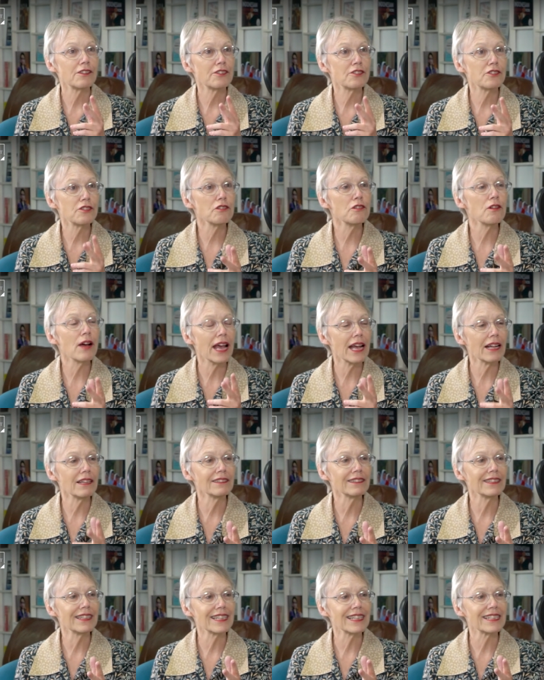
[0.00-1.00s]
two
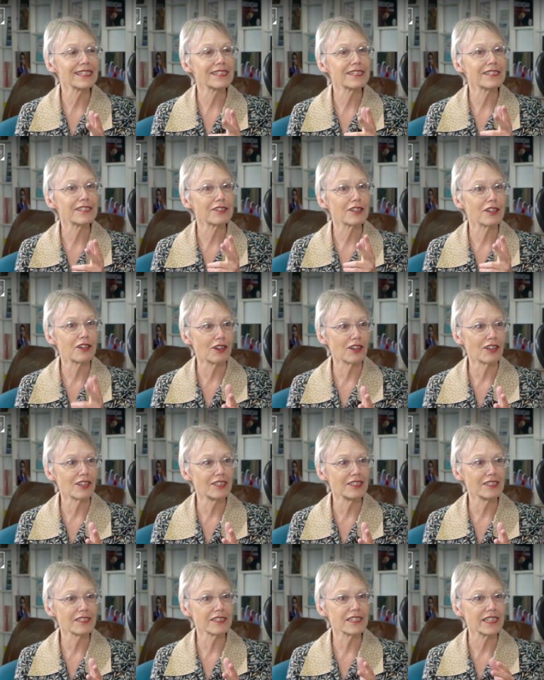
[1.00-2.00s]
eldest
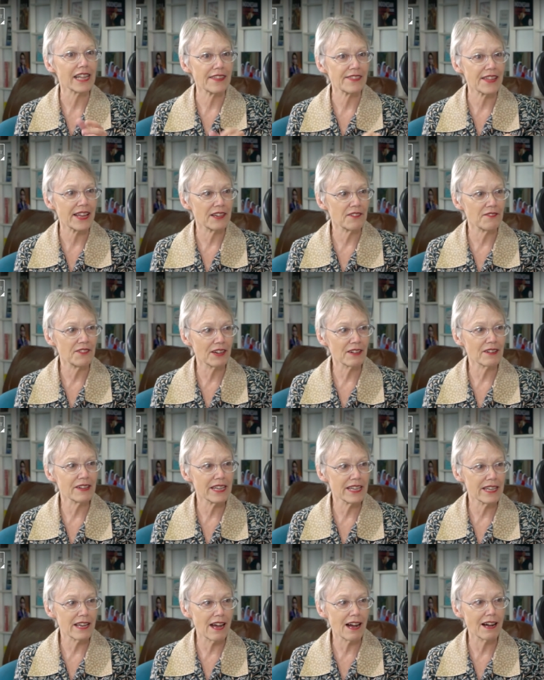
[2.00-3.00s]
girls and then a very
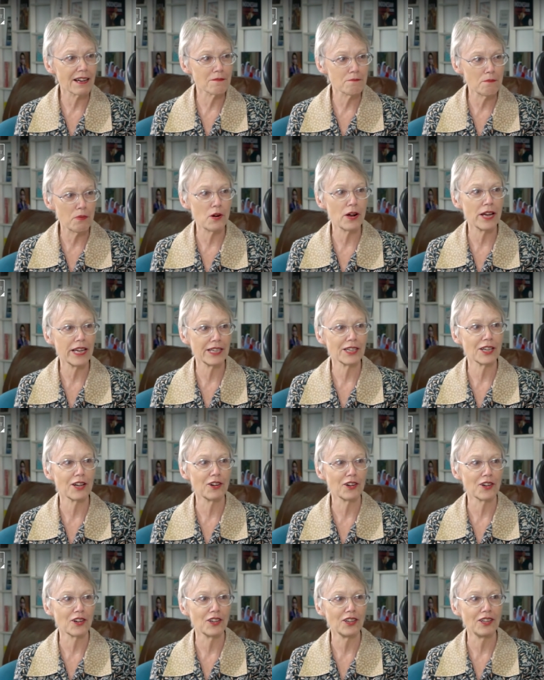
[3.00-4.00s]
young boy and a
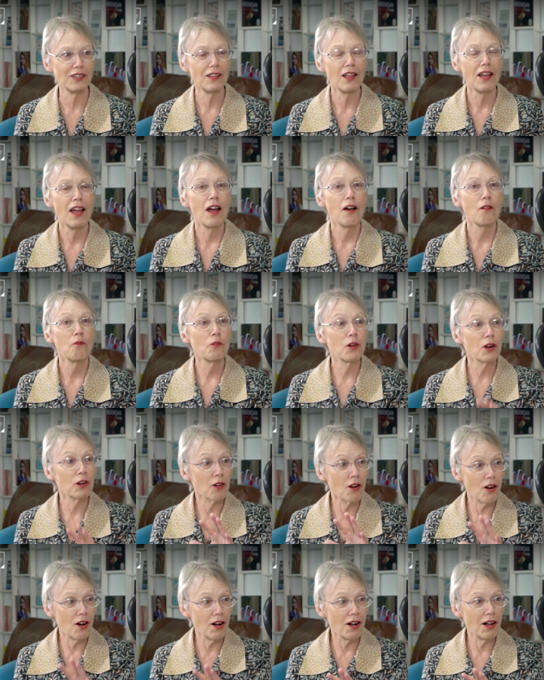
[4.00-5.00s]
girl were
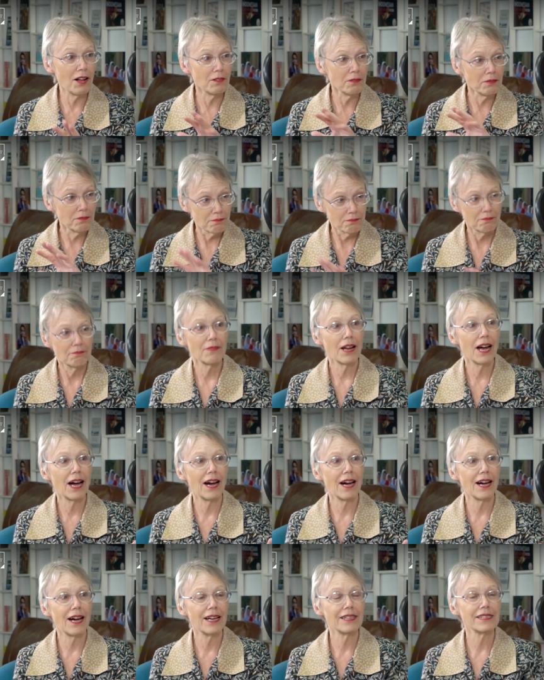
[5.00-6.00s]
all
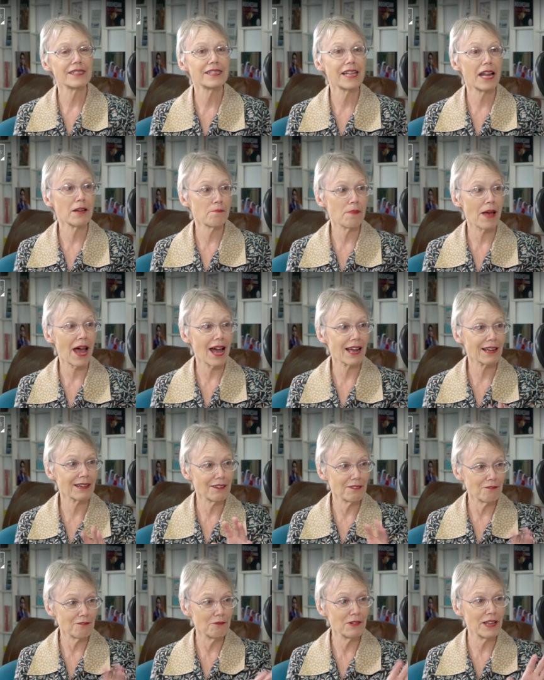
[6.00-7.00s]
sent
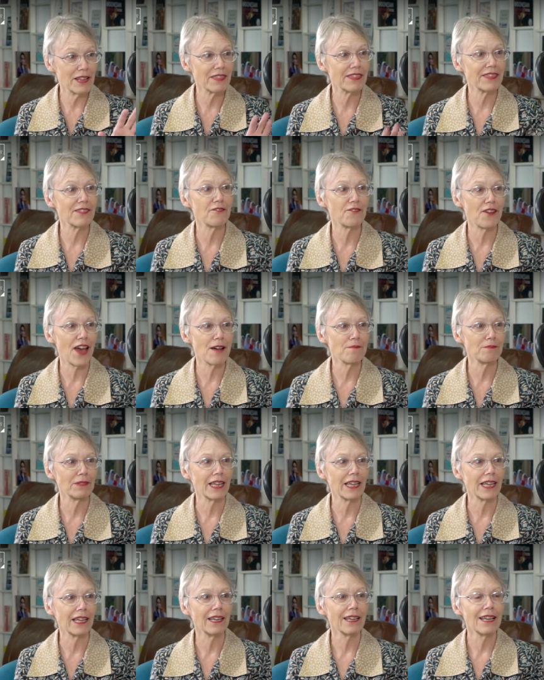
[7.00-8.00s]
back with the
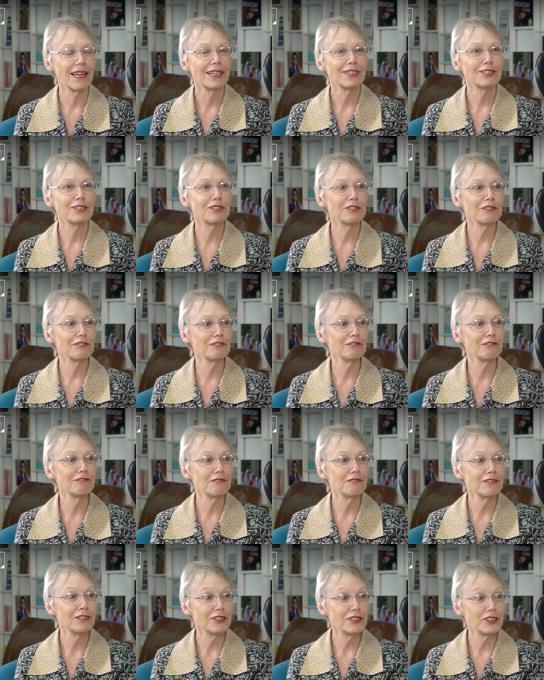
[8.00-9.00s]
family
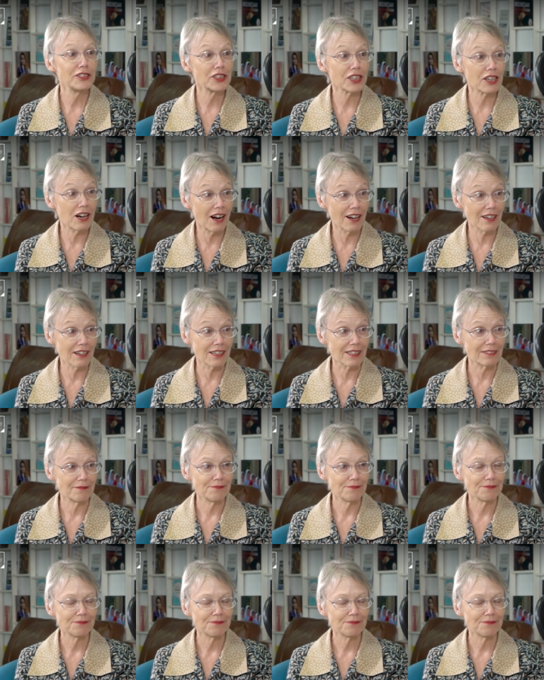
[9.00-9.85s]
to Jakarta.